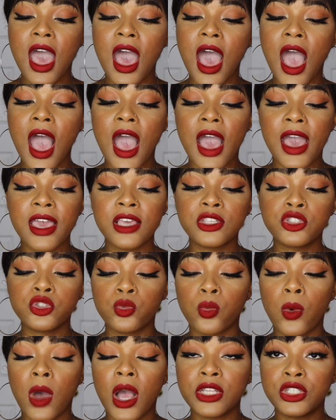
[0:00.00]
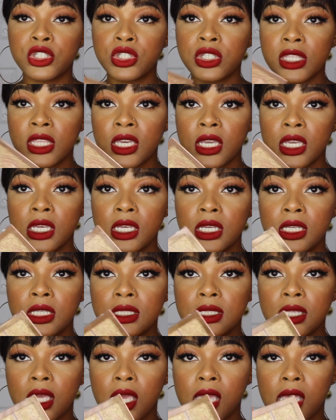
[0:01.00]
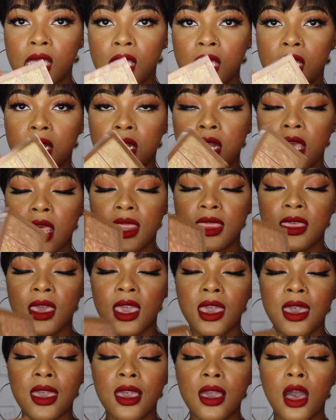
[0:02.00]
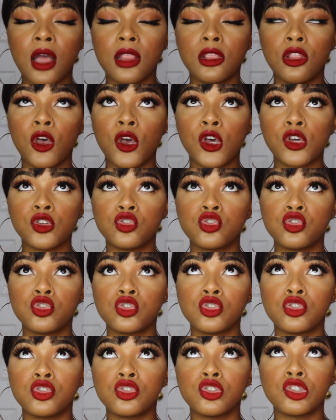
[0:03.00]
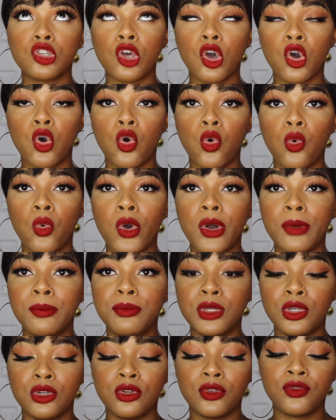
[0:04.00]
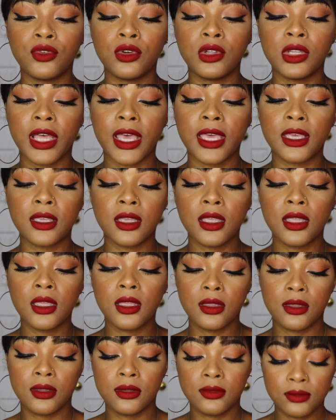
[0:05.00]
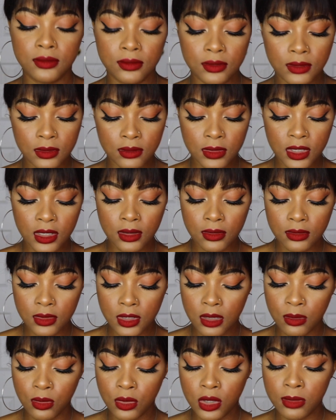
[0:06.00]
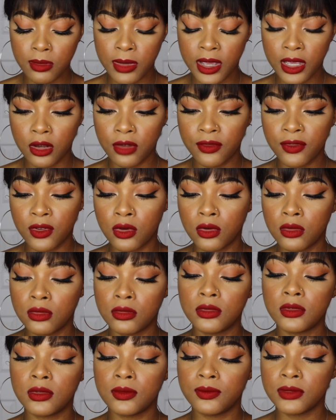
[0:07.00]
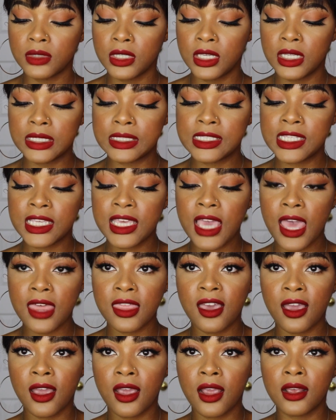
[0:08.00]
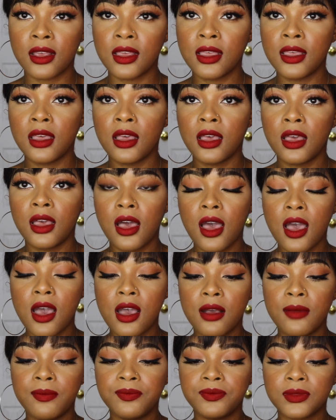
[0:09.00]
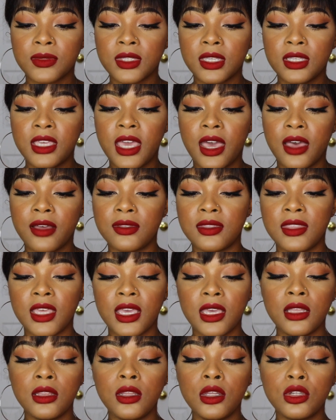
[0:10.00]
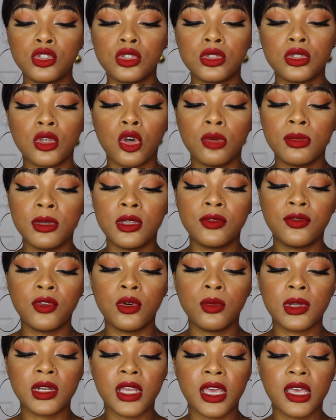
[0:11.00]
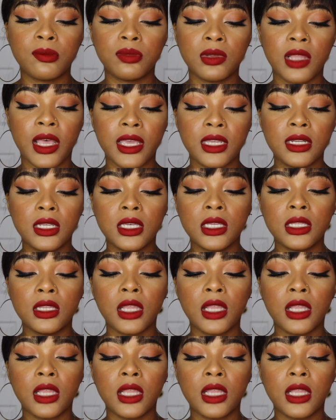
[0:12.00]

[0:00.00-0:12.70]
I swatched these and they look so beautiful. Like, come on, microphone, get it together. Yeah, they looked so beautiful when I applied it.